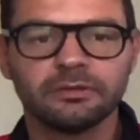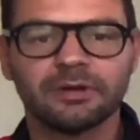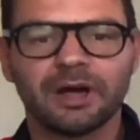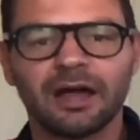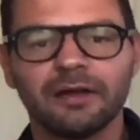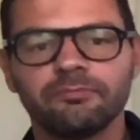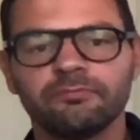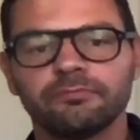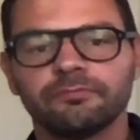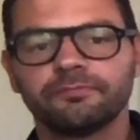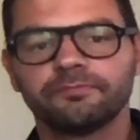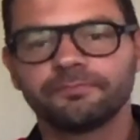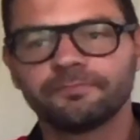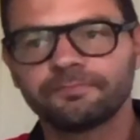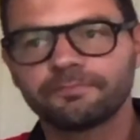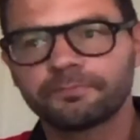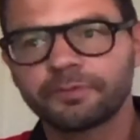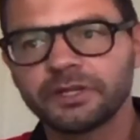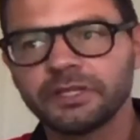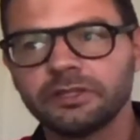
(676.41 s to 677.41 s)
I'm
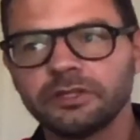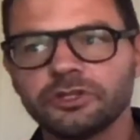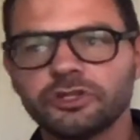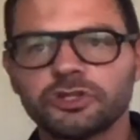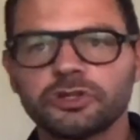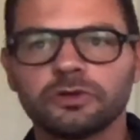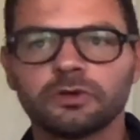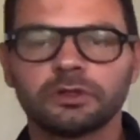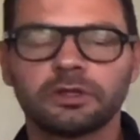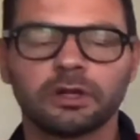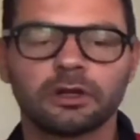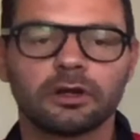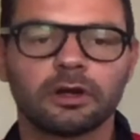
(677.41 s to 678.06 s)
pretty sure they're